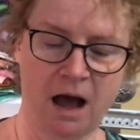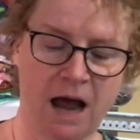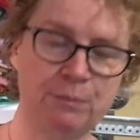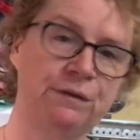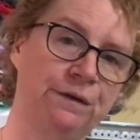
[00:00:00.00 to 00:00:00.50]

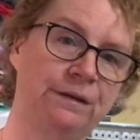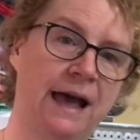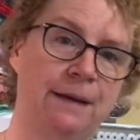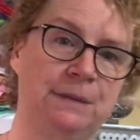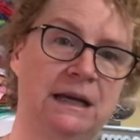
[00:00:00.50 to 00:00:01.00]
I prefer
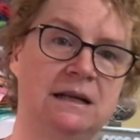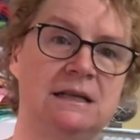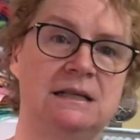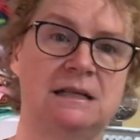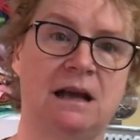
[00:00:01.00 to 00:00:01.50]
that
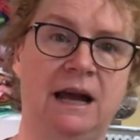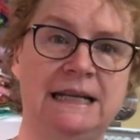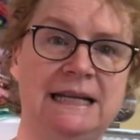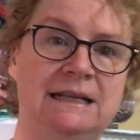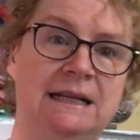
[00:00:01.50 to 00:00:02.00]
because I
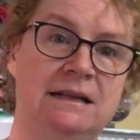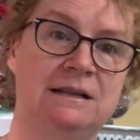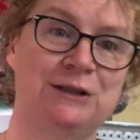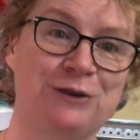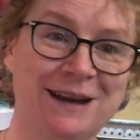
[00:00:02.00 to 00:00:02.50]
tend to get
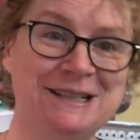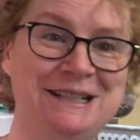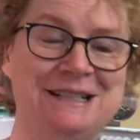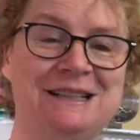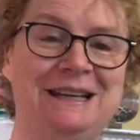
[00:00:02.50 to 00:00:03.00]
distracted
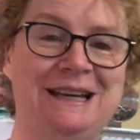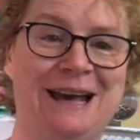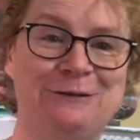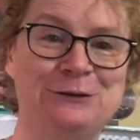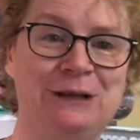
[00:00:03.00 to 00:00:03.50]
easily. I
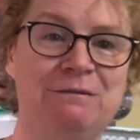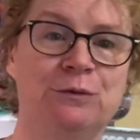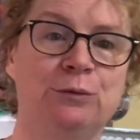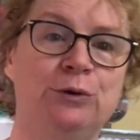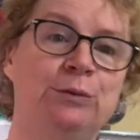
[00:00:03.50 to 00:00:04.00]
have to leave
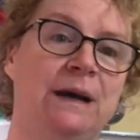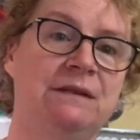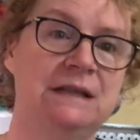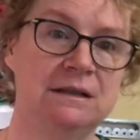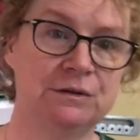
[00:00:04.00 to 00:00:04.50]
the room, I
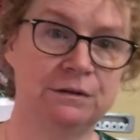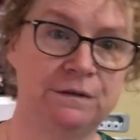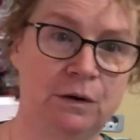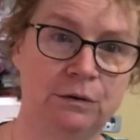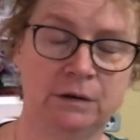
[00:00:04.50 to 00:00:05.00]
have to answer the
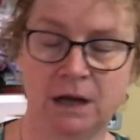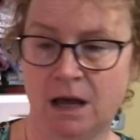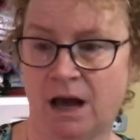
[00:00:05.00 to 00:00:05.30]
phone.